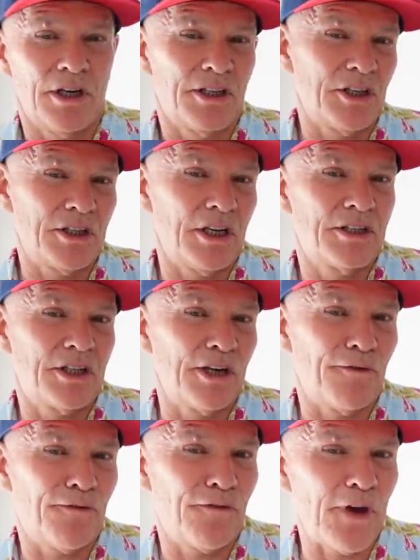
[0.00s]
it's, it's the
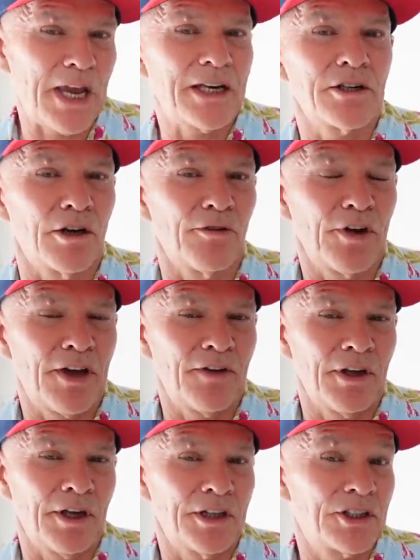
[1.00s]
effect of
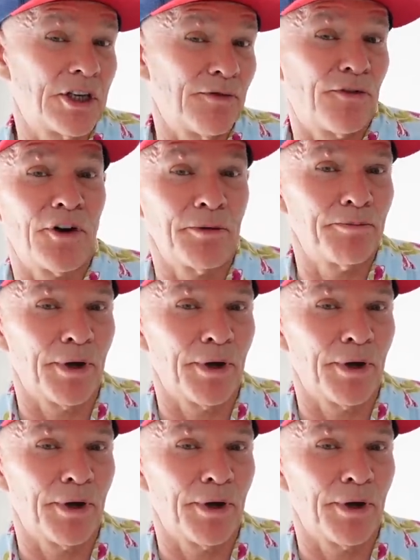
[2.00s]
having a stiffer front